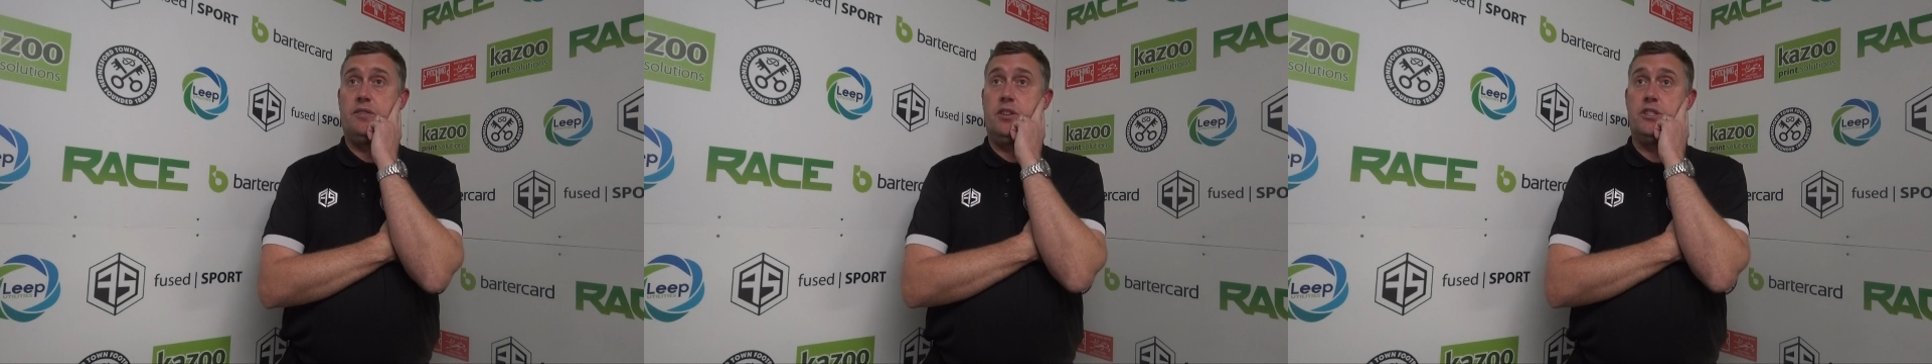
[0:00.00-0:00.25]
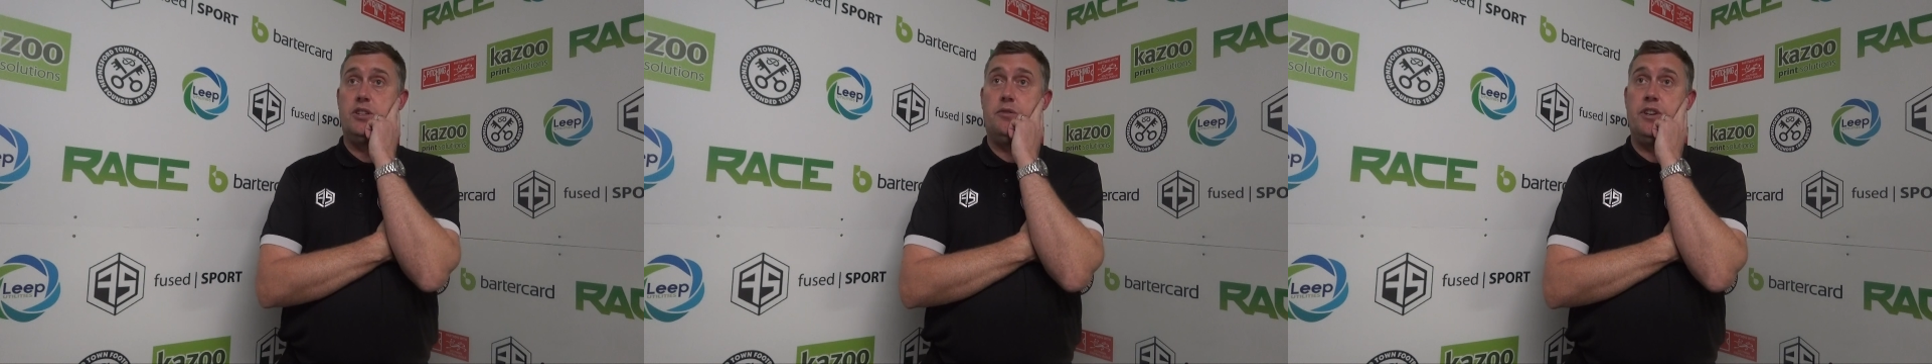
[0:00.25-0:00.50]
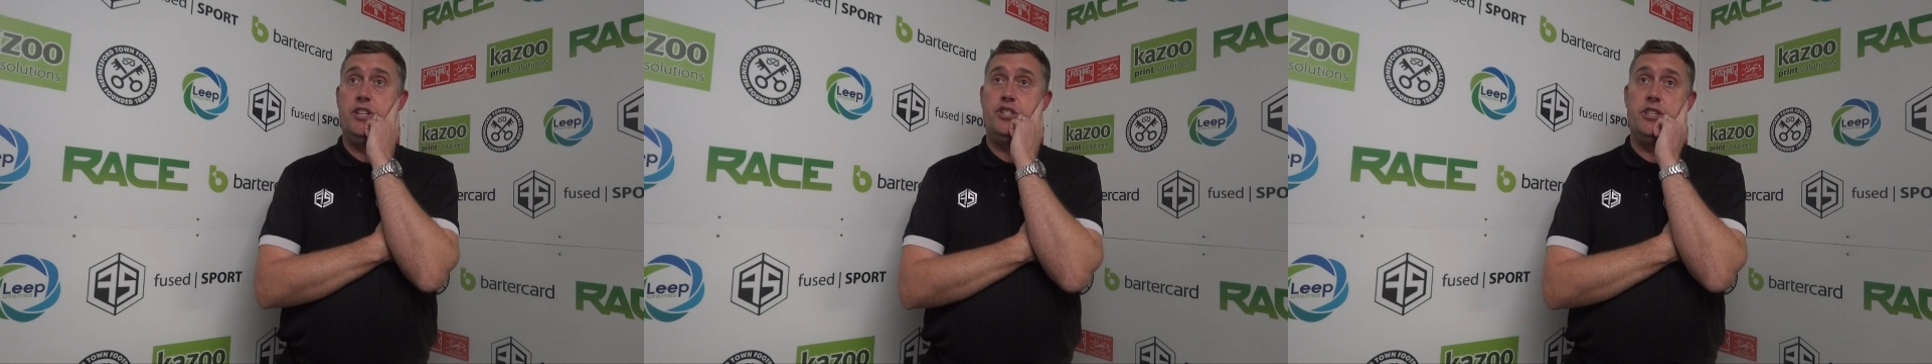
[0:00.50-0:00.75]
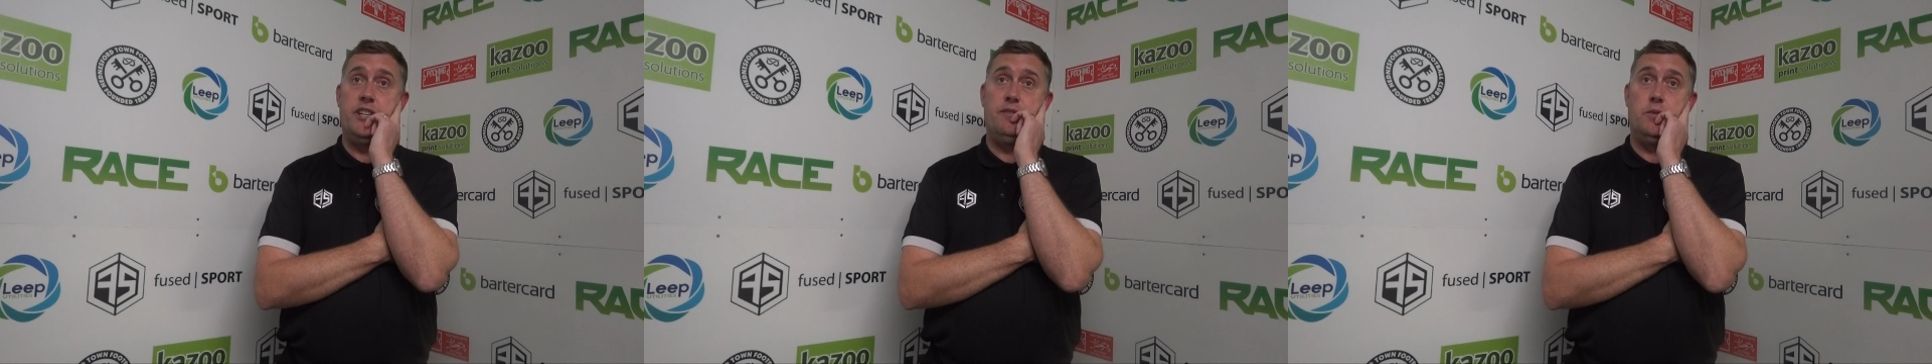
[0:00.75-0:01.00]
They've gone to
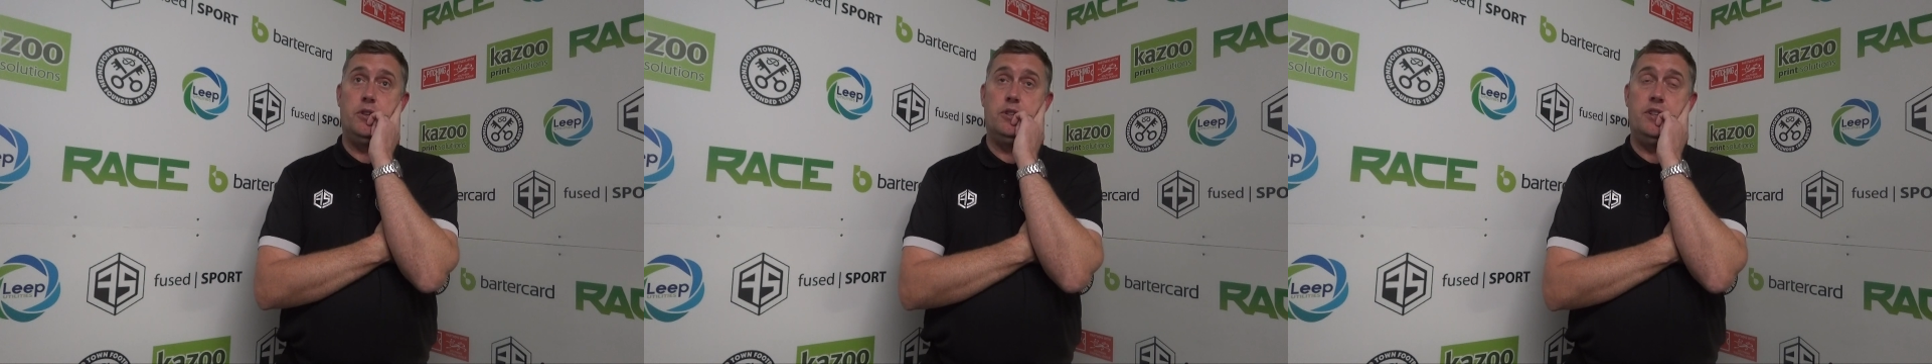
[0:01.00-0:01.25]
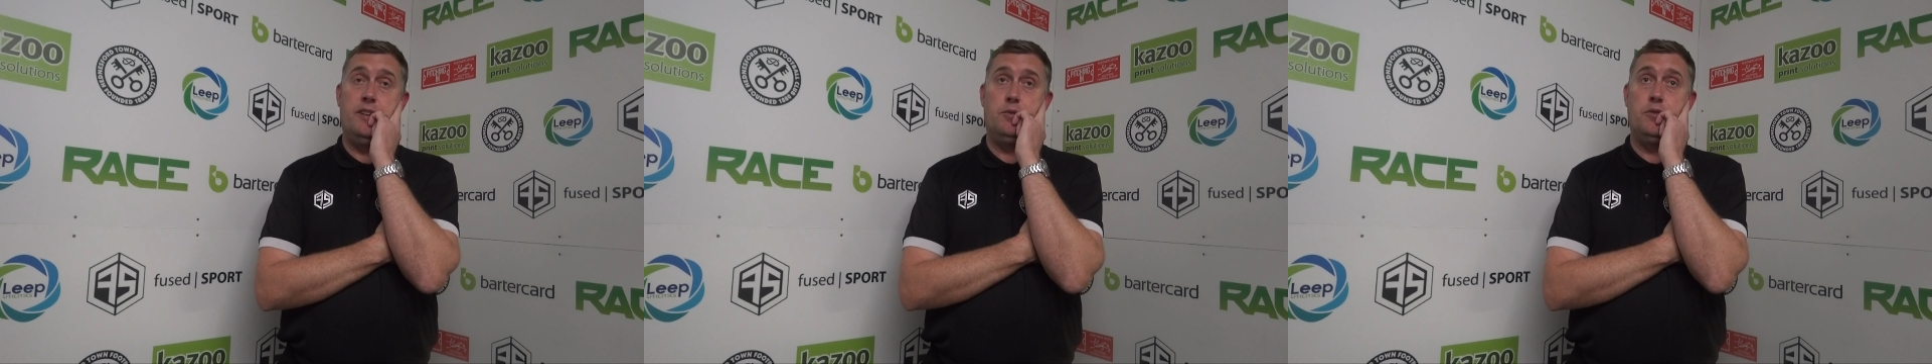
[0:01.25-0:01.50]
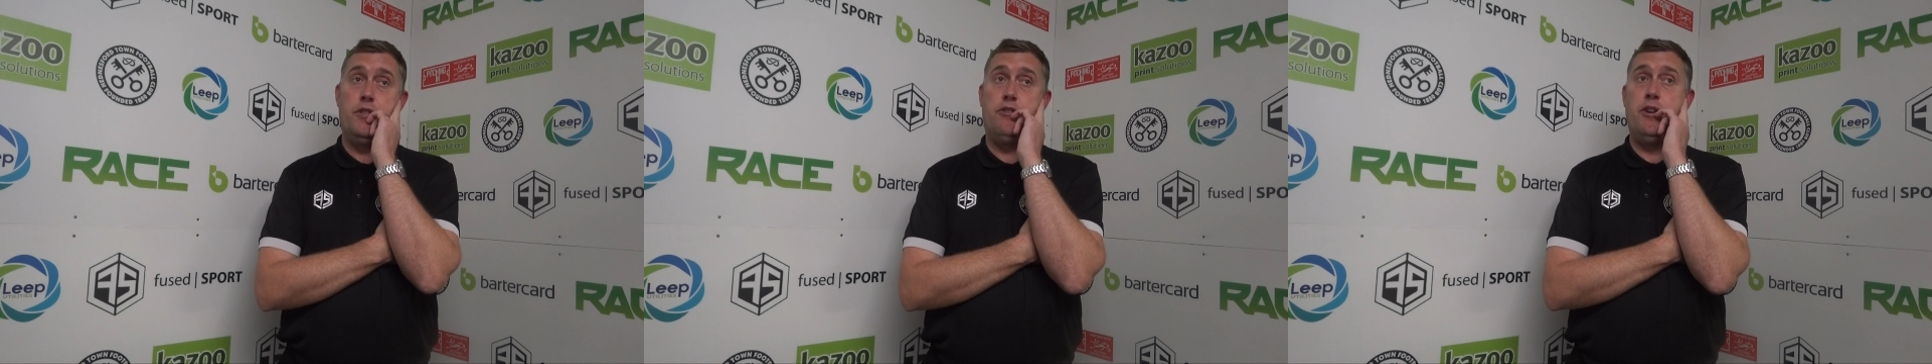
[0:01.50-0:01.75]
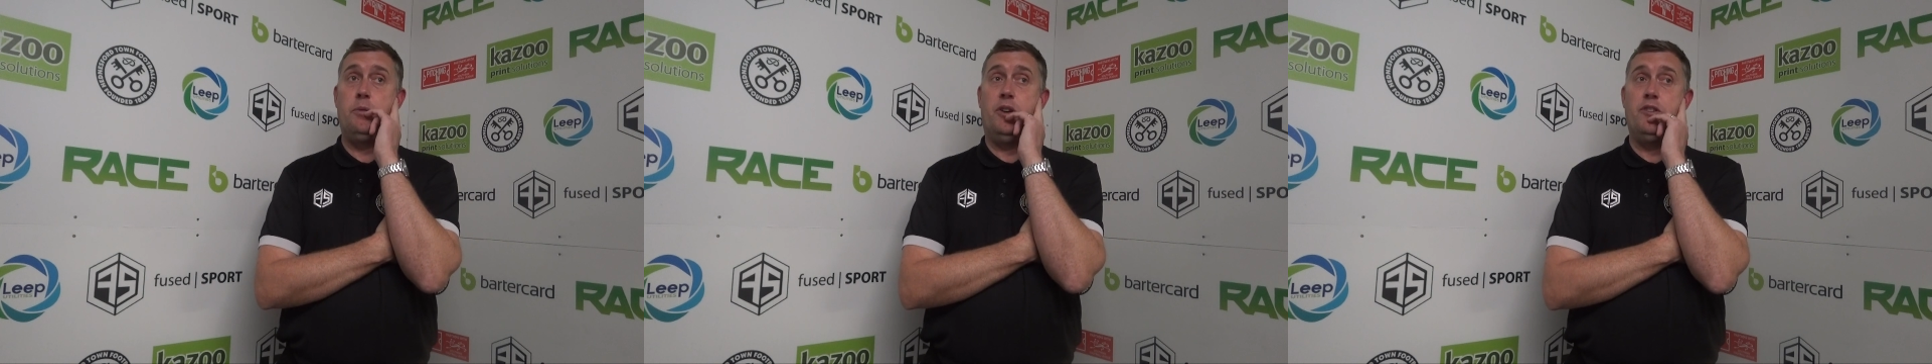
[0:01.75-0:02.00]
Redditch and they've won
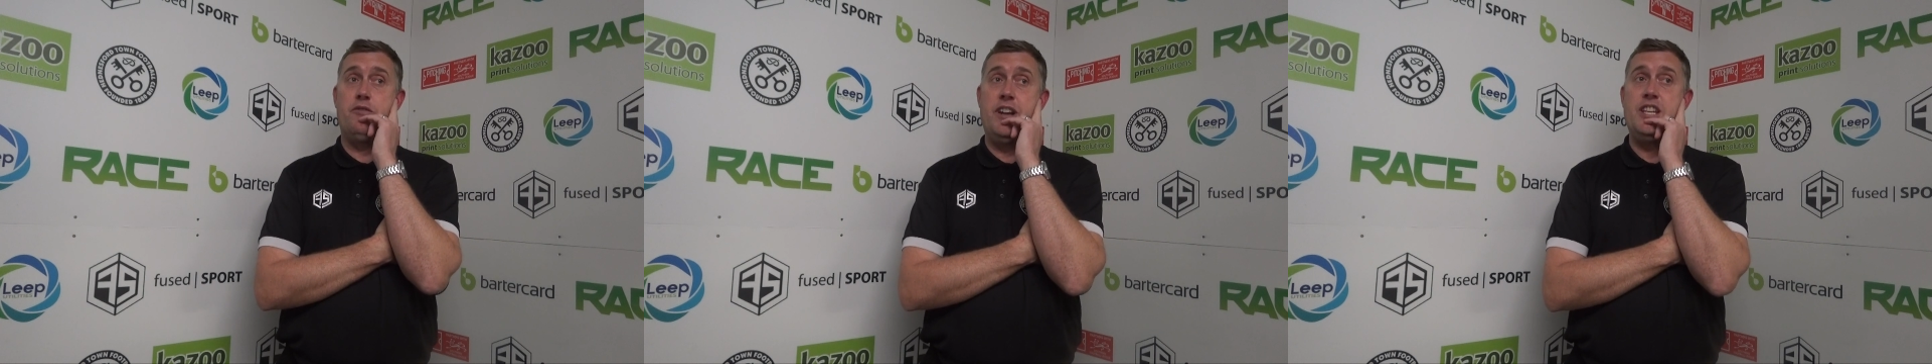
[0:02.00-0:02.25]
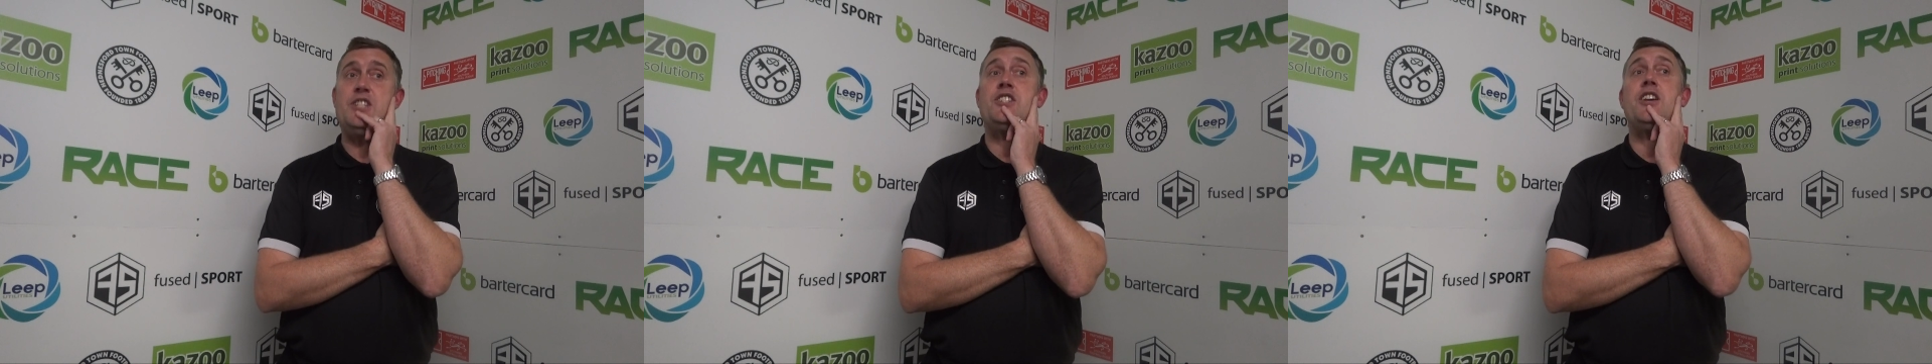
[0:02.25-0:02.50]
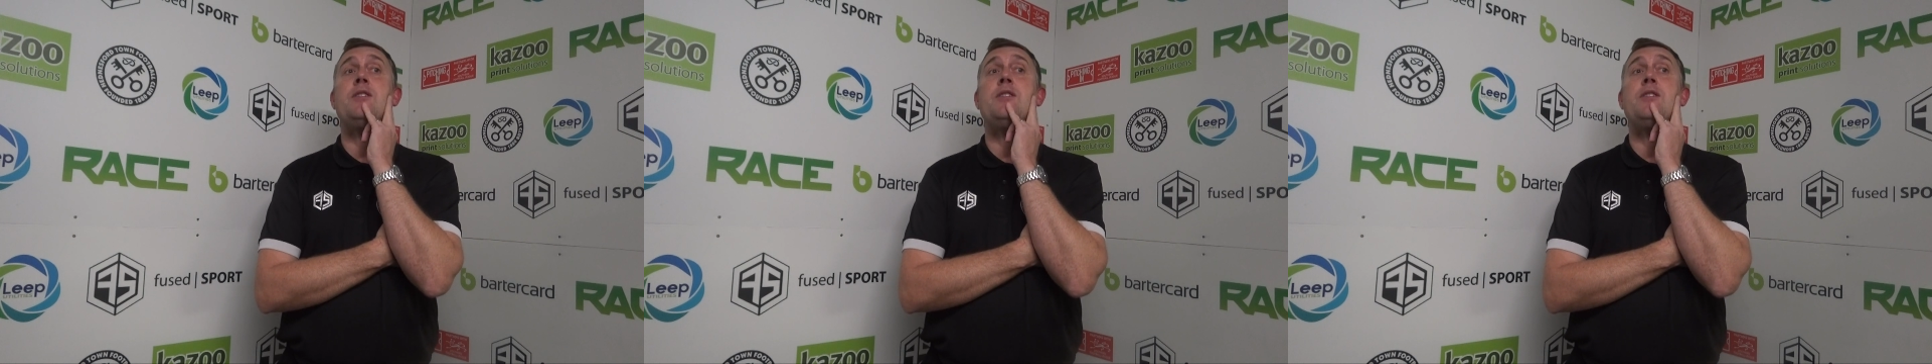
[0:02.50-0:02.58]
3-1 at Redditch,